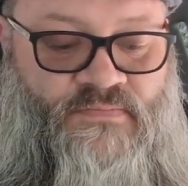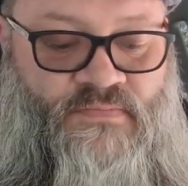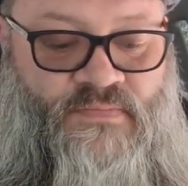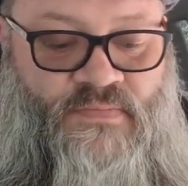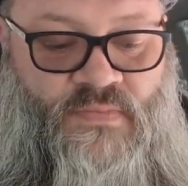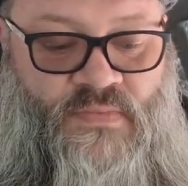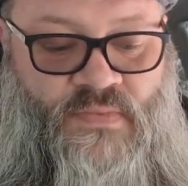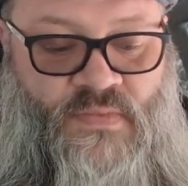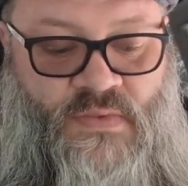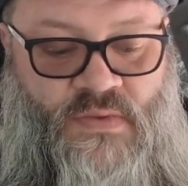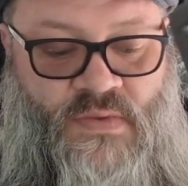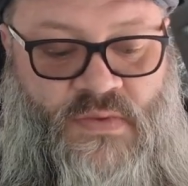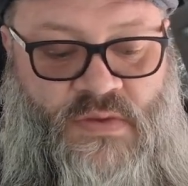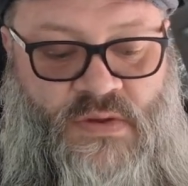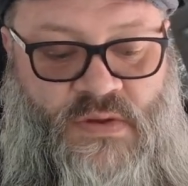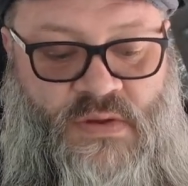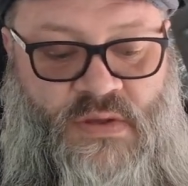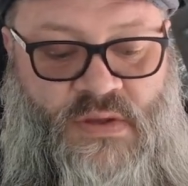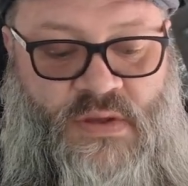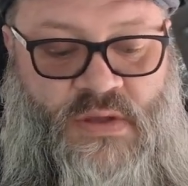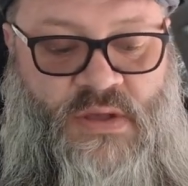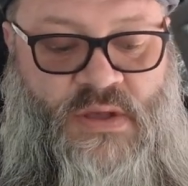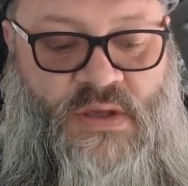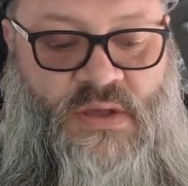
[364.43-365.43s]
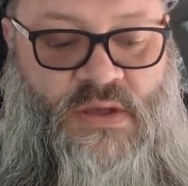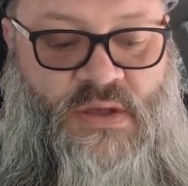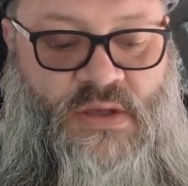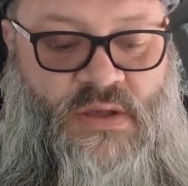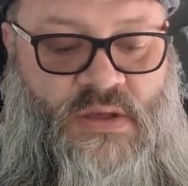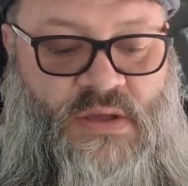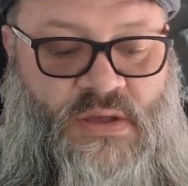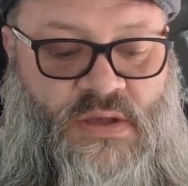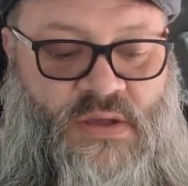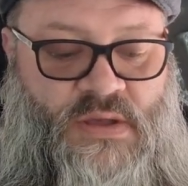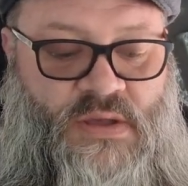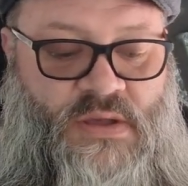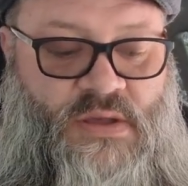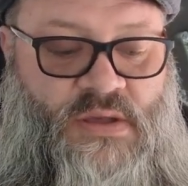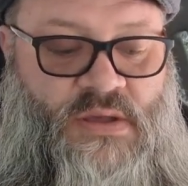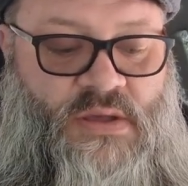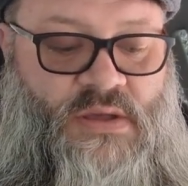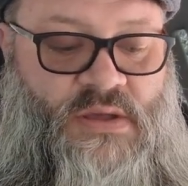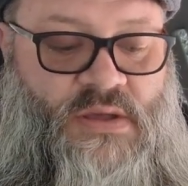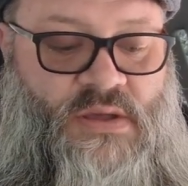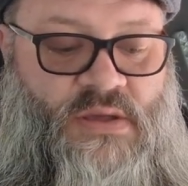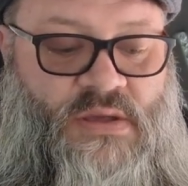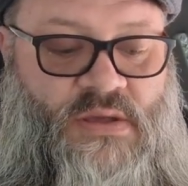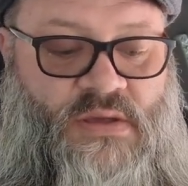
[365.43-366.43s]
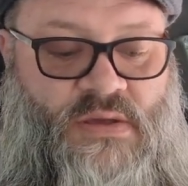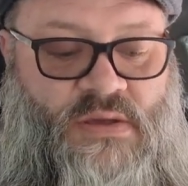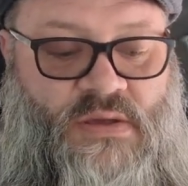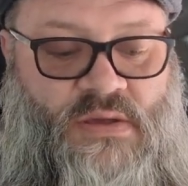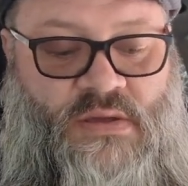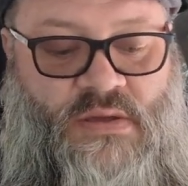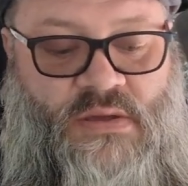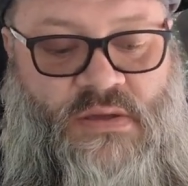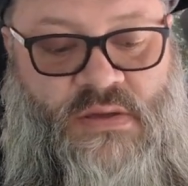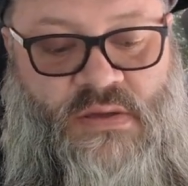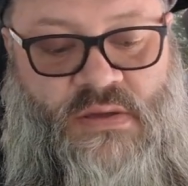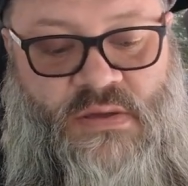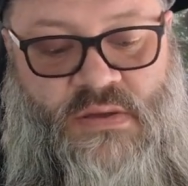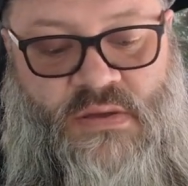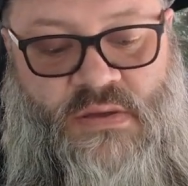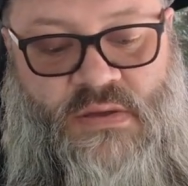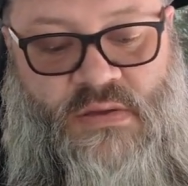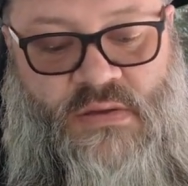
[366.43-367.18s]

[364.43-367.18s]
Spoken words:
(no one is talking)